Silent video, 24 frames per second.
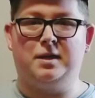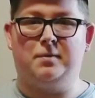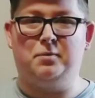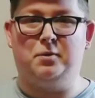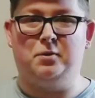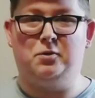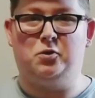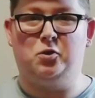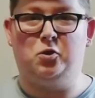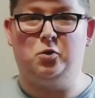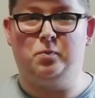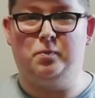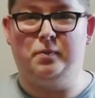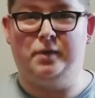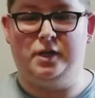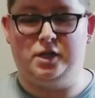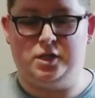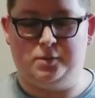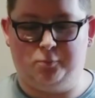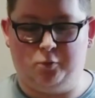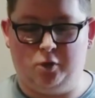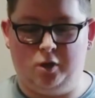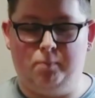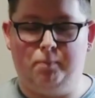YouTube, it's
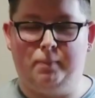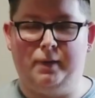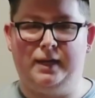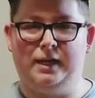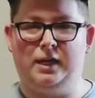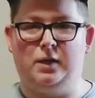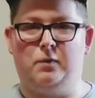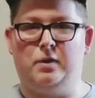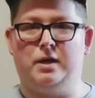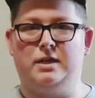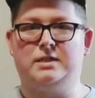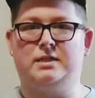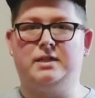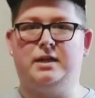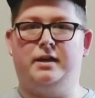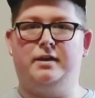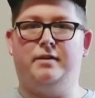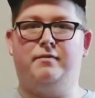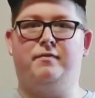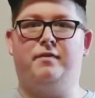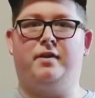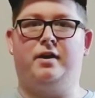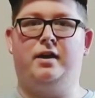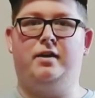your boy Big US
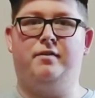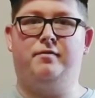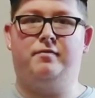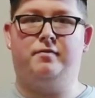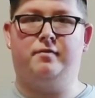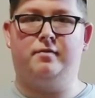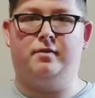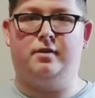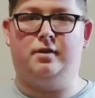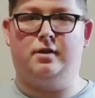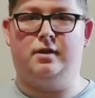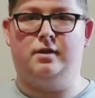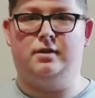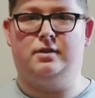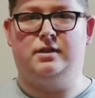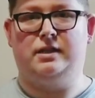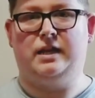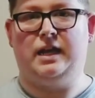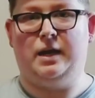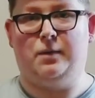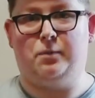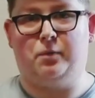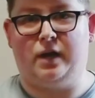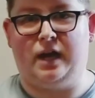95.
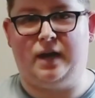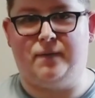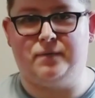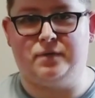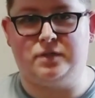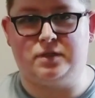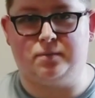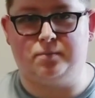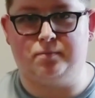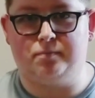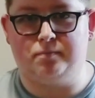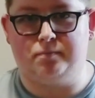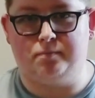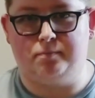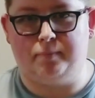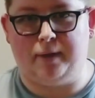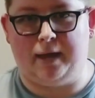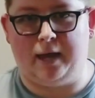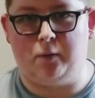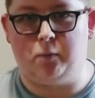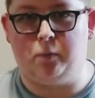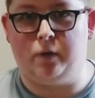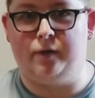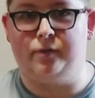Today we're having some
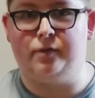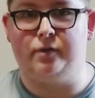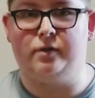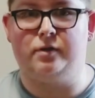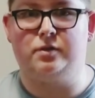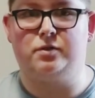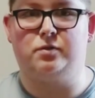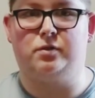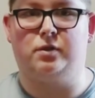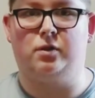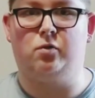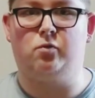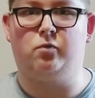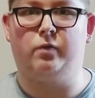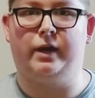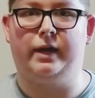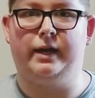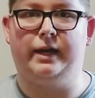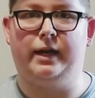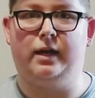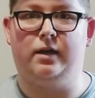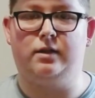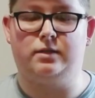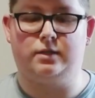bad weather. It's a little
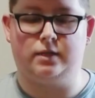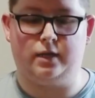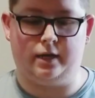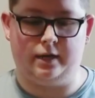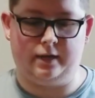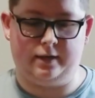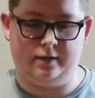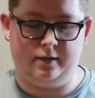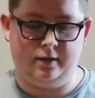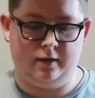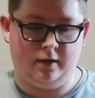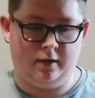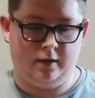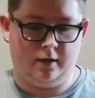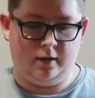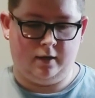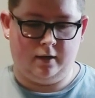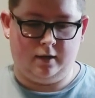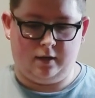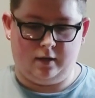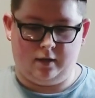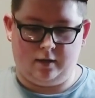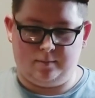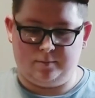rainy outside,
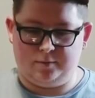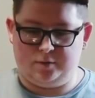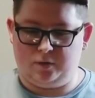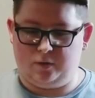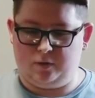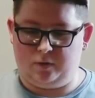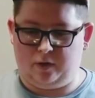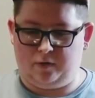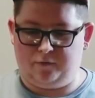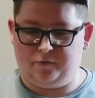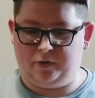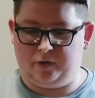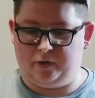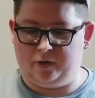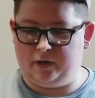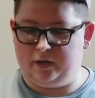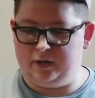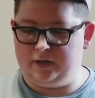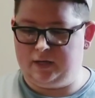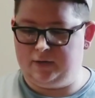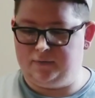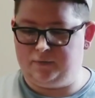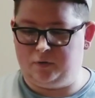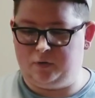so I figured
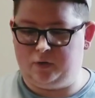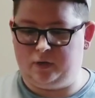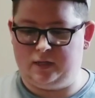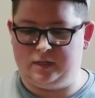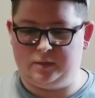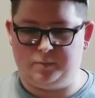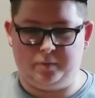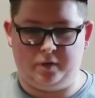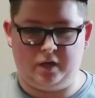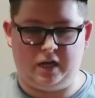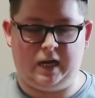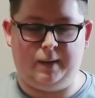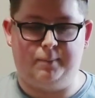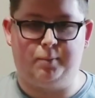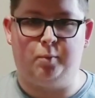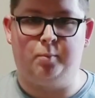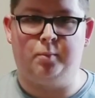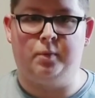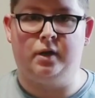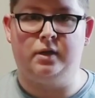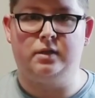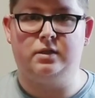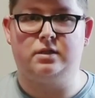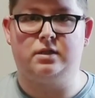I'd give you. It's been a couple
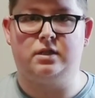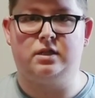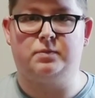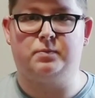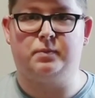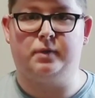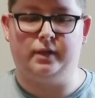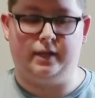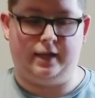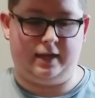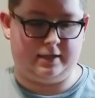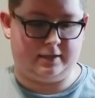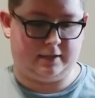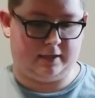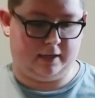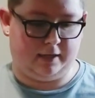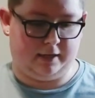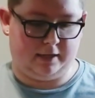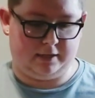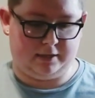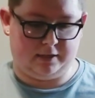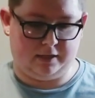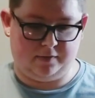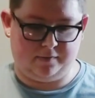months since my last
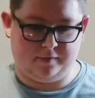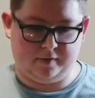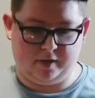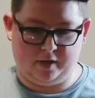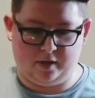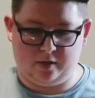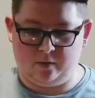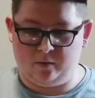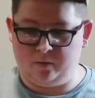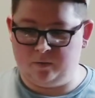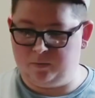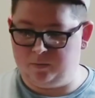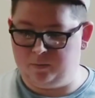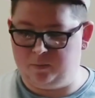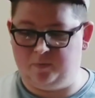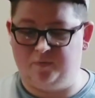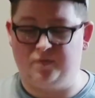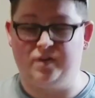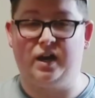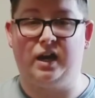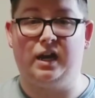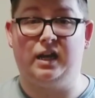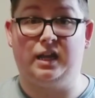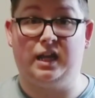EDC video, and we've
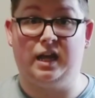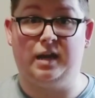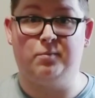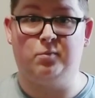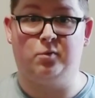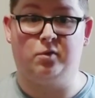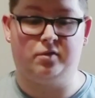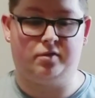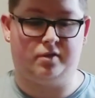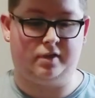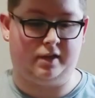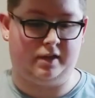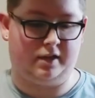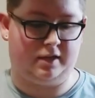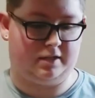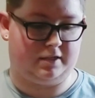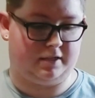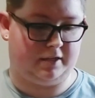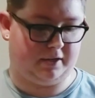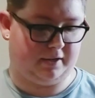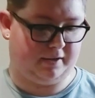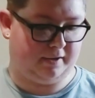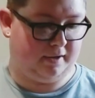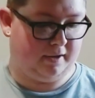got a lot more things
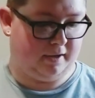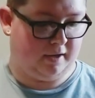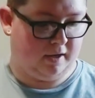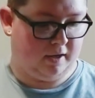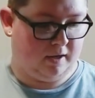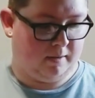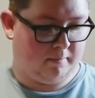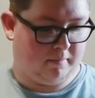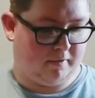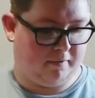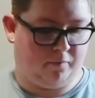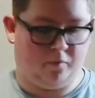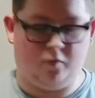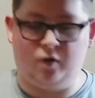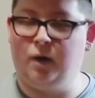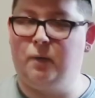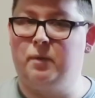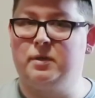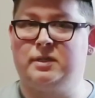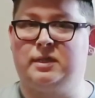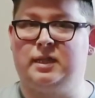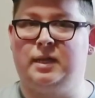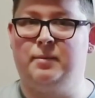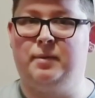here. Before I
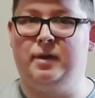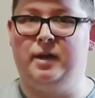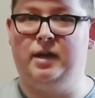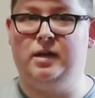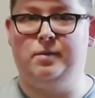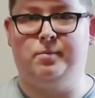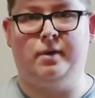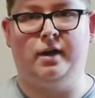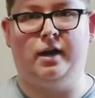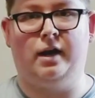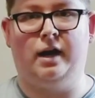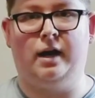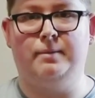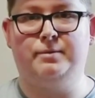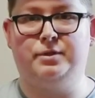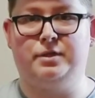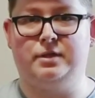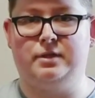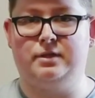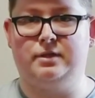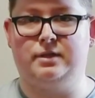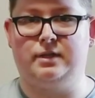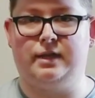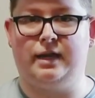was limited to my
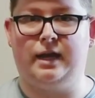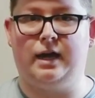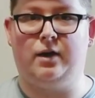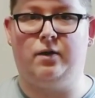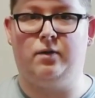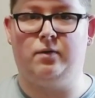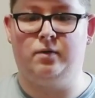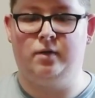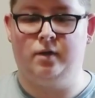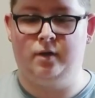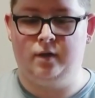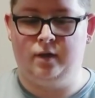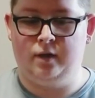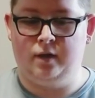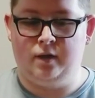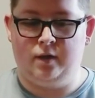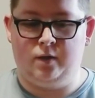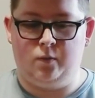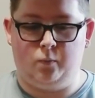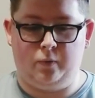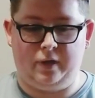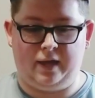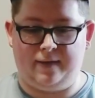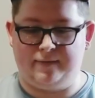options, and now
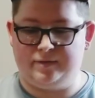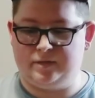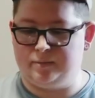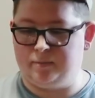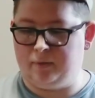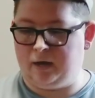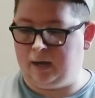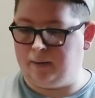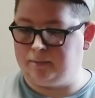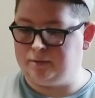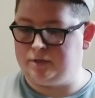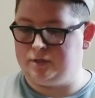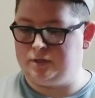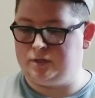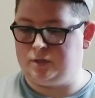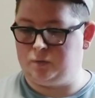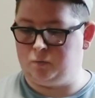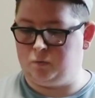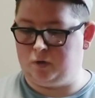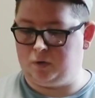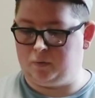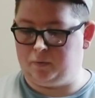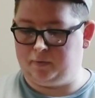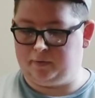we have some options to
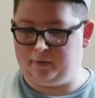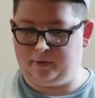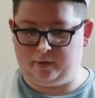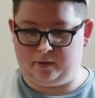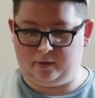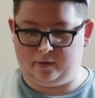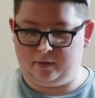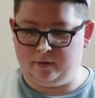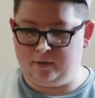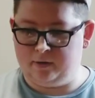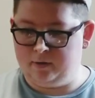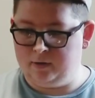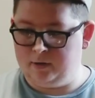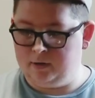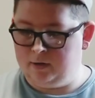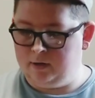work with here.